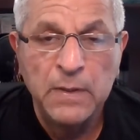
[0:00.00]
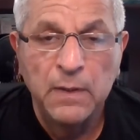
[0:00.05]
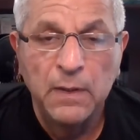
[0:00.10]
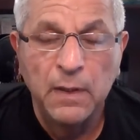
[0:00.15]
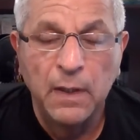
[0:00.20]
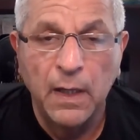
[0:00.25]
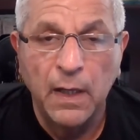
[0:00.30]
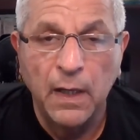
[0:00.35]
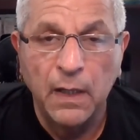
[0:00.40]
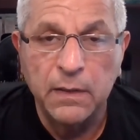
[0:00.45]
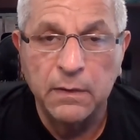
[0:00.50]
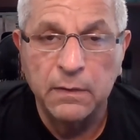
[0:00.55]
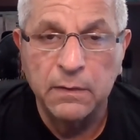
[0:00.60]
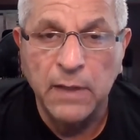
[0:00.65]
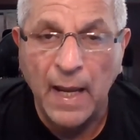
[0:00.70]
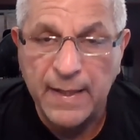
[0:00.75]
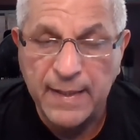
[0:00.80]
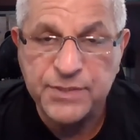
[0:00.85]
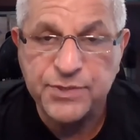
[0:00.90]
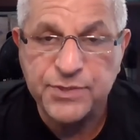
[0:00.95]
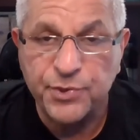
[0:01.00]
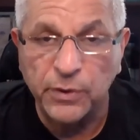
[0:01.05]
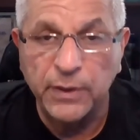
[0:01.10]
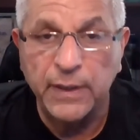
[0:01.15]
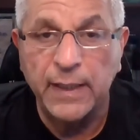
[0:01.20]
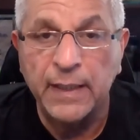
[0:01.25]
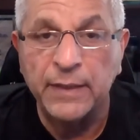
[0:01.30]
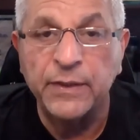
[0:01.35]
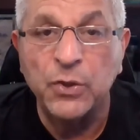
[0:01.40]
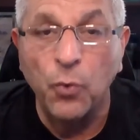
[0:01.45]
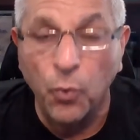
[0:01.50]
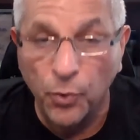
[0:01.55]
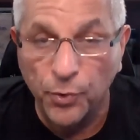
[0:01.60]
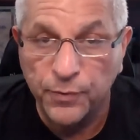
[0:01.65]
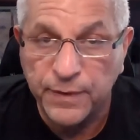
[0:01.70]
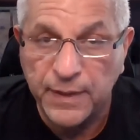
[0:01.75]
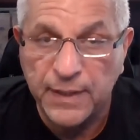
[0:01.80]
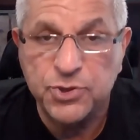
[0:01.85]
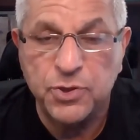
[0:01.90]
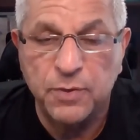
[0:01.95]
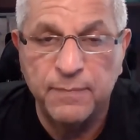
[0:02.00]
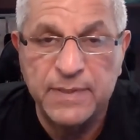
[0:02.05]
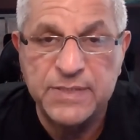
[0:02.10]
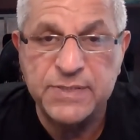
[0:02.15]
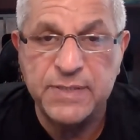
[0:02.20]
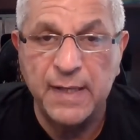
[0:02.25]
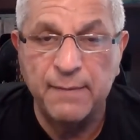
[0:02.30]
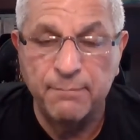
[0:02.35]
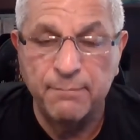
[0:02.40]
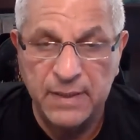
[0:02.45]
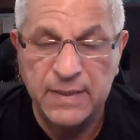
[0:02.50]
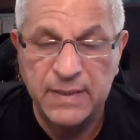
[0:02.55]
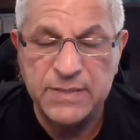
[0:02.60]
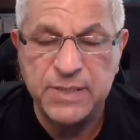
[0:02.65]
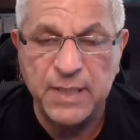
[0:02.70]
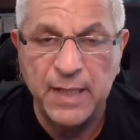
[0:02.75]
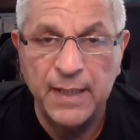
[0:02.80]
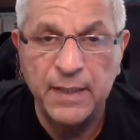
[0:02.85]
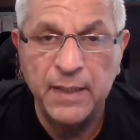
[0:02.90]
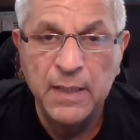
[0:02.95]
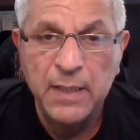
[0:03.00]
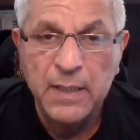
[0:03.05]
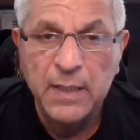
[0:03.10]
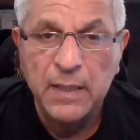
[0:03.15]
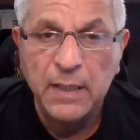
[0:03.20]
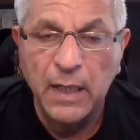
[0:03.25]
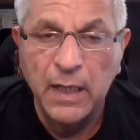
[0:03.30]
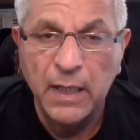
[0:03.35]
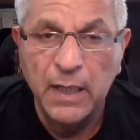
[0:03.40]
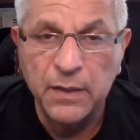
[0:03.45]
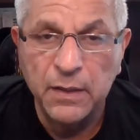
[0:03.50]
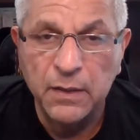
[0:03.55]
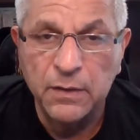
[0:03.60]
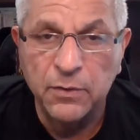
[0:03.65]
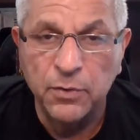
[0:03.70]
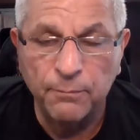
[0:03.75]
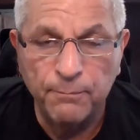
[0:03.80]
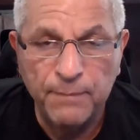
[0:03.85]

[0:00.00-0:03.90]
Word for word: Uh, not necessarily in the order they should be say, being said, uh, you're